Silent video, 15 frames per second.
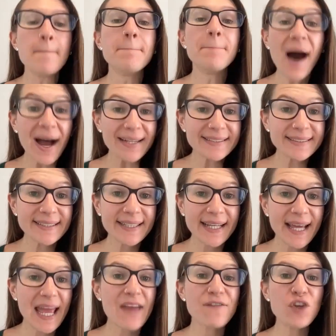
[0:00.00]
But
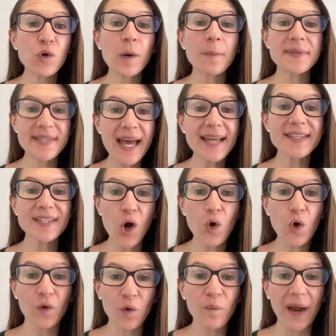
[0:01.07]
if you obsess
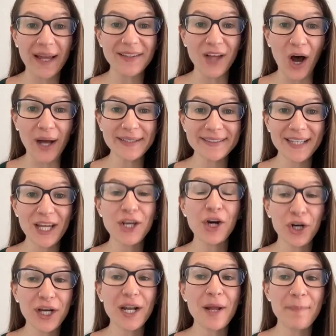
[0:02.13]
over weight loss,
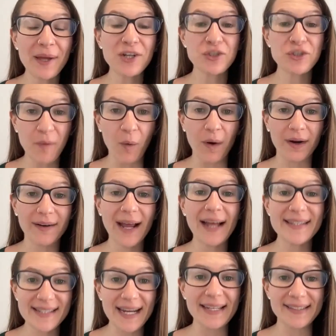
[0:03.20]
you're going to binge more
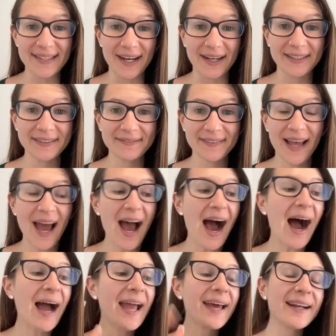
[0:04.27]
and stay stuck.
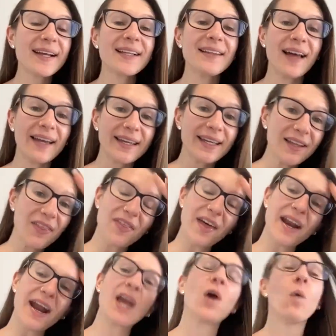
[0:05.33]
I had a client
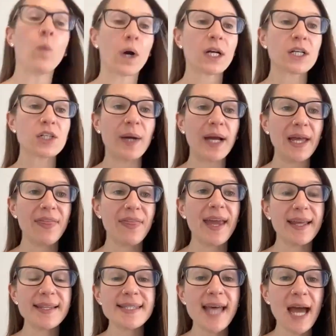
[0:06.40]
that I worked with
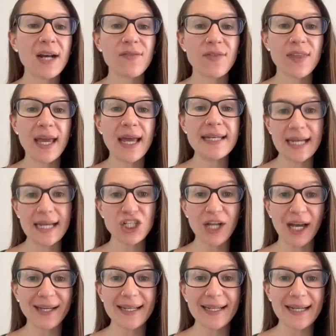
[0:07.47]
inside of the Ditch
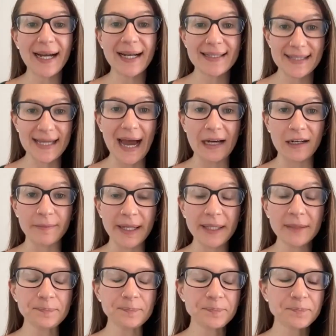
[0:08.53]
Decade Diets
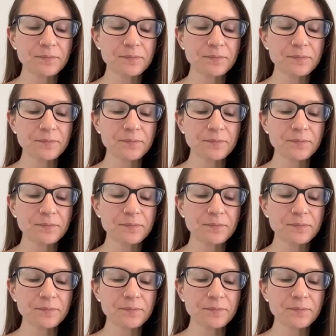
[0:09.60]
Academy,